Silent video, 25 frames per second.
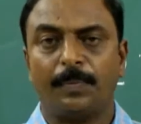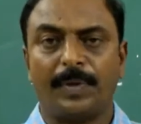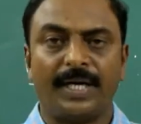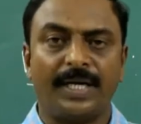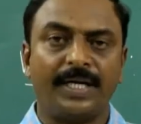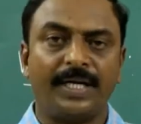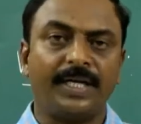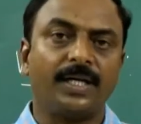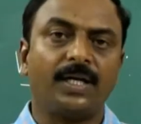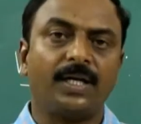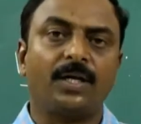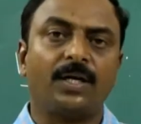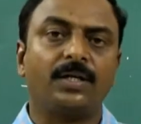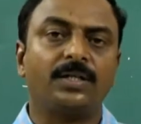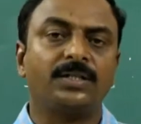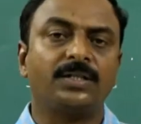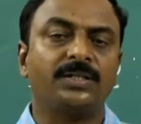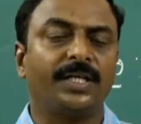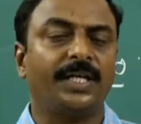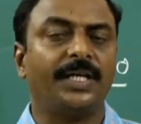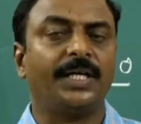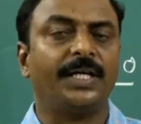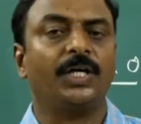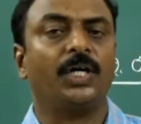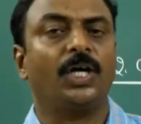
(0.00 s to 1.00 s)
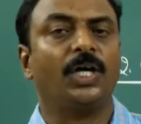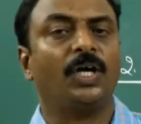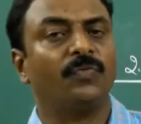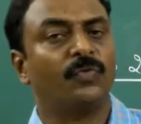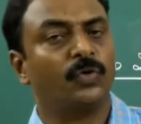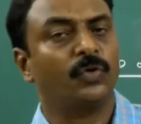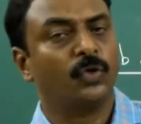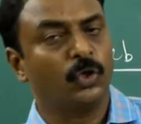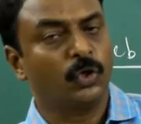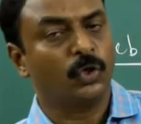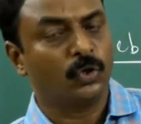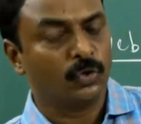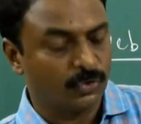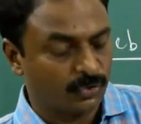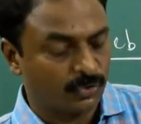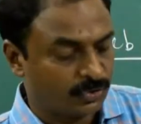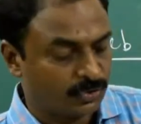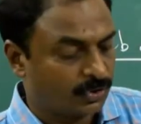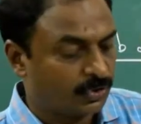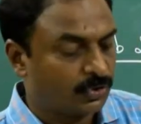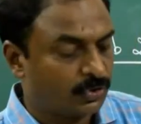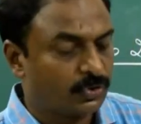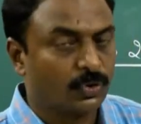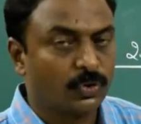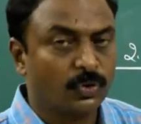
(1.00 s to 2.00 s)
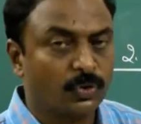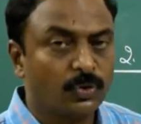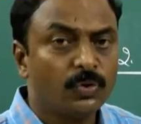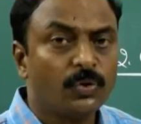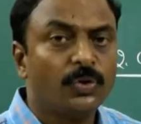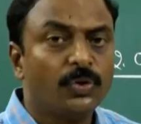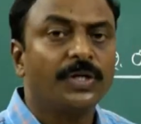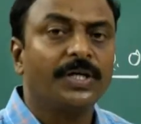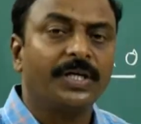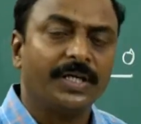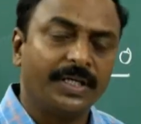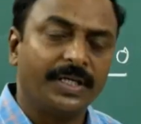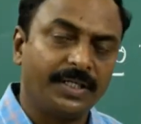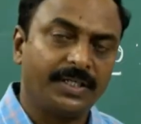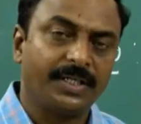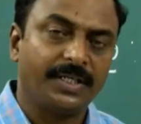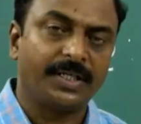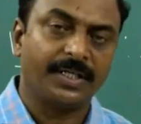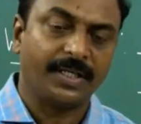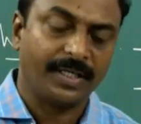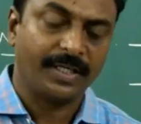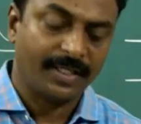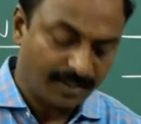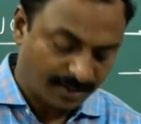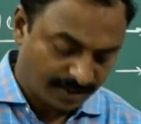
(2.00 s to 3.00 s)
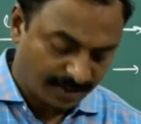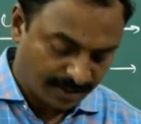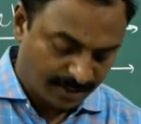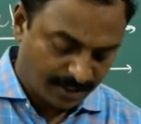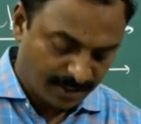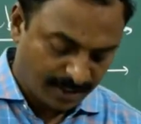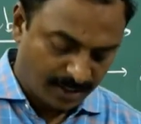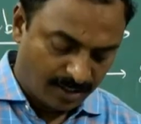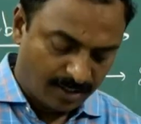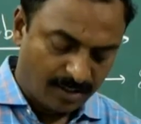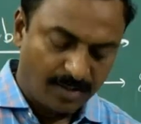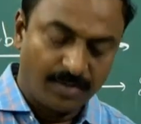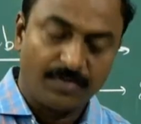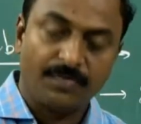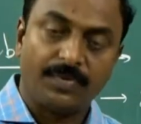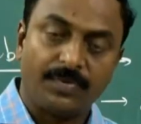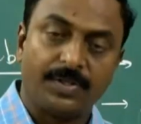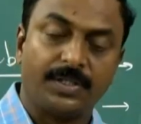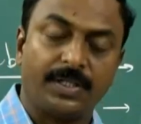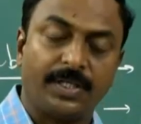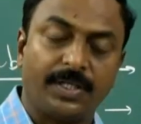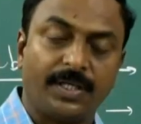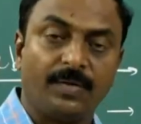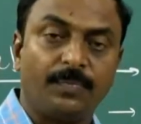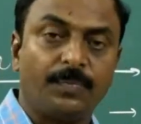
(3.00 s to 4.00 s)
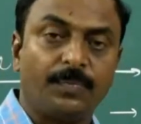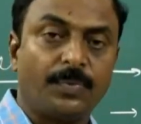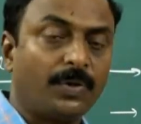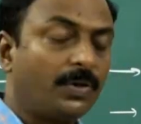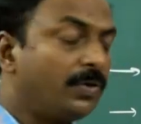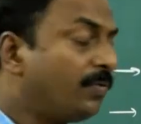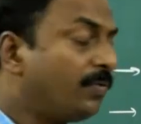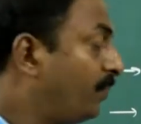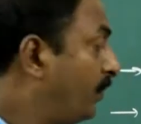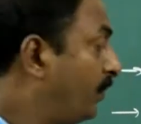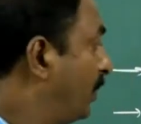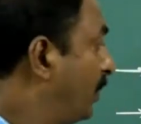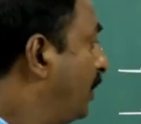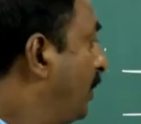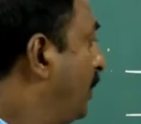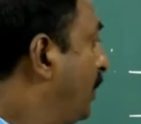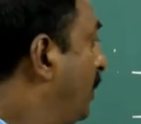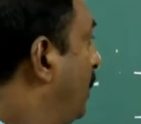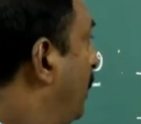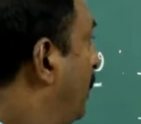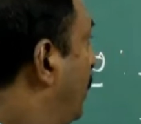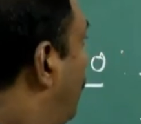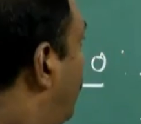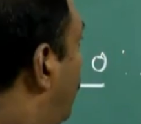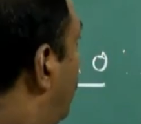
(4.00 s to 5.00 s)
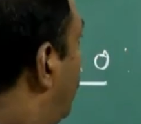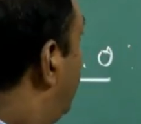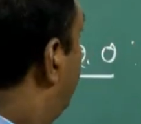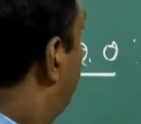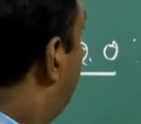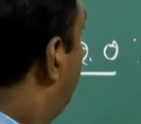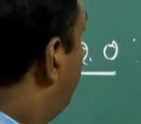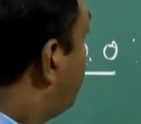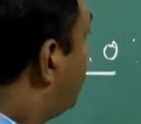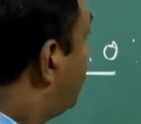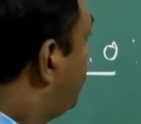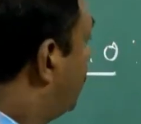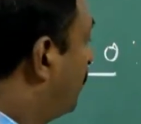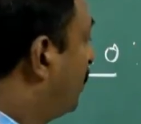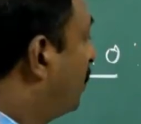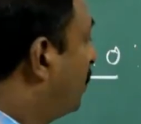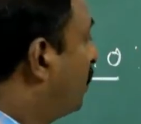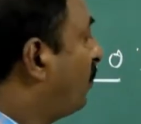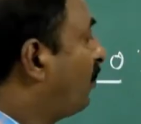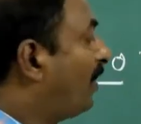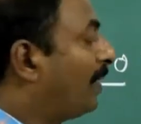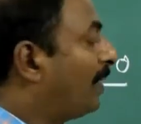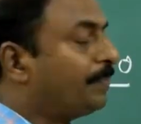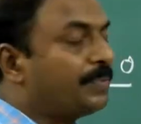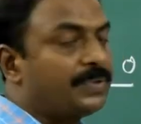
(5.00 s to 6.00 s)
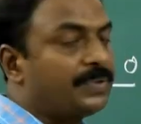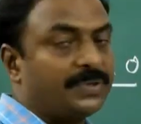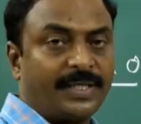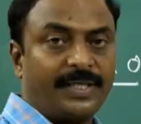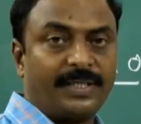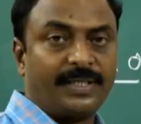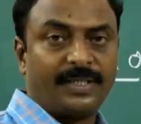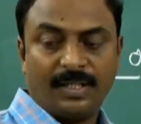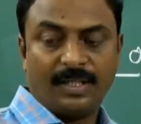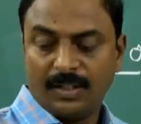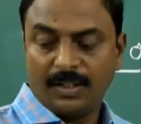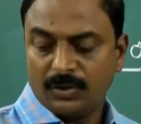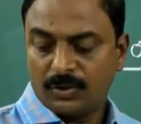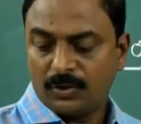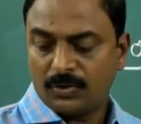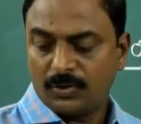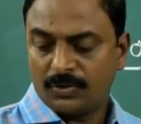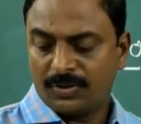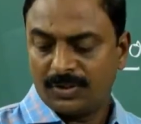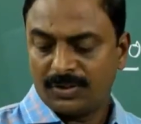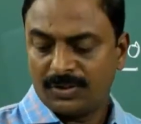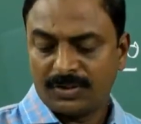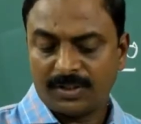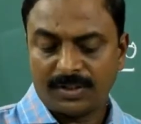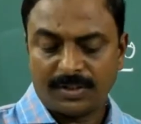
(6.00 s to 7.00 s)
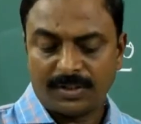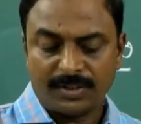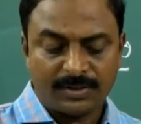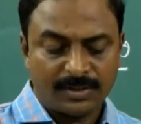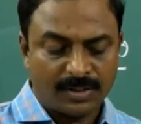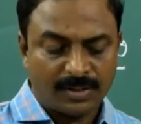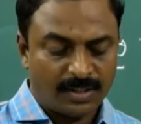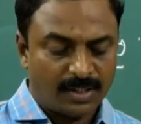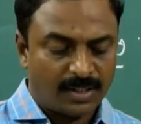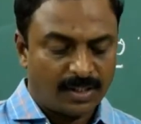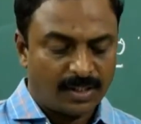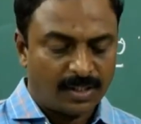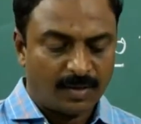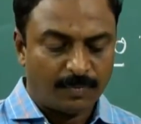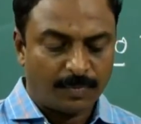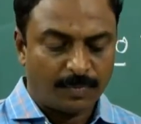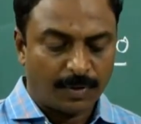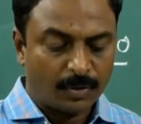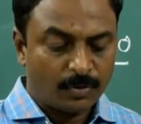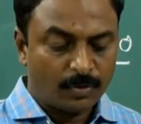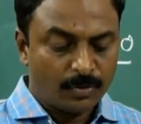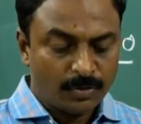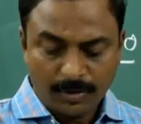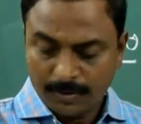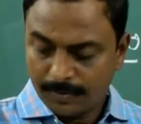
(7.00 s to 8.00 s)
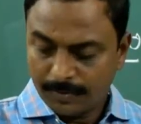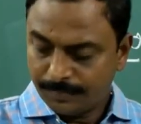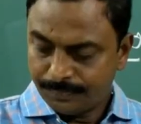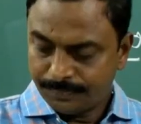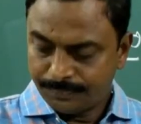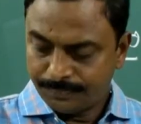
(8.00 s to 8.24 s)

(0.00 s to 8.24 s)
buying or selling of goods through internet with the help of this website. So this is about